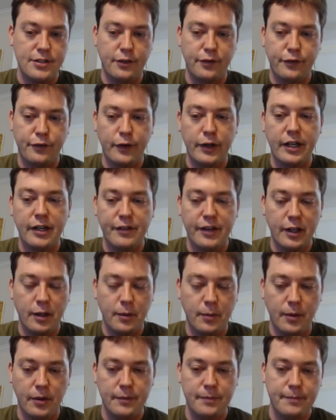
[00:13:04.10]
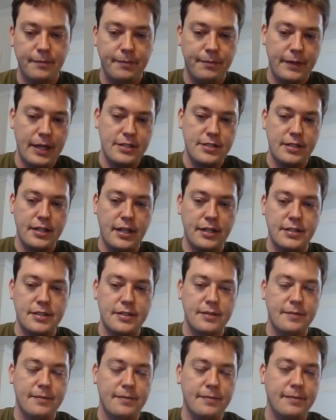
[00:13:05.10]
are free and available. That's the
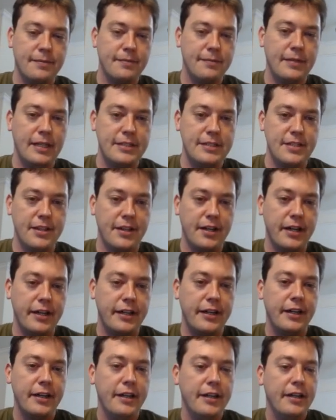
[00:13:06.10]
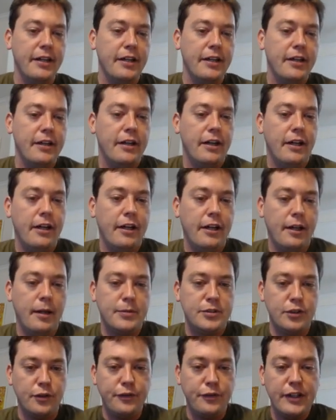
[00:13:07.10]
thought.
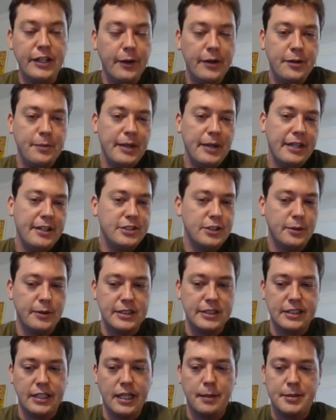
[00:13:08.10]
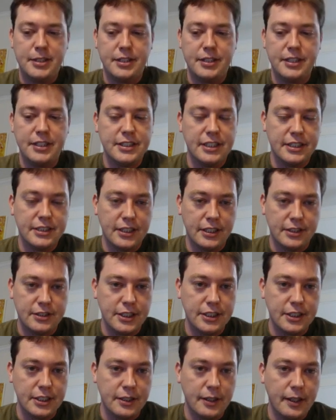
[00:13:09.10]
So video on demand is always an option, DJ
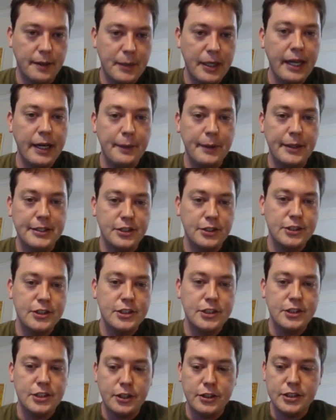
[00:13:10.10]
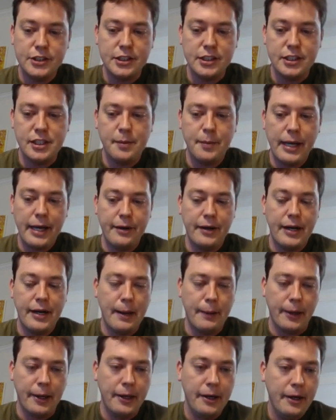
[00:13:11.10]
Salchicha. But anyways, yours is in about an
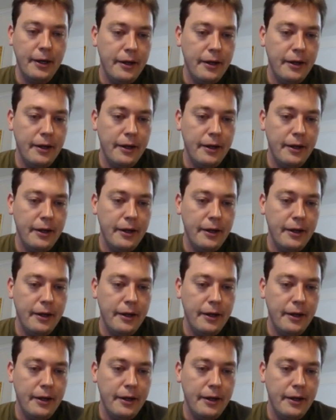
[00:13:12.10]
hour.